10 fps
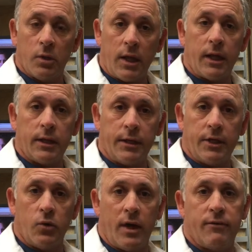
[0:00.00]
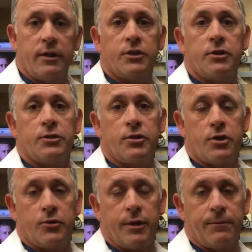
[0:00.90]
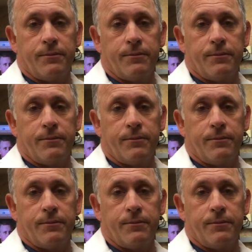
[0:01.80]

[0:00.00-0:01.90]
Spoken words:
will likely need to have additional surgery.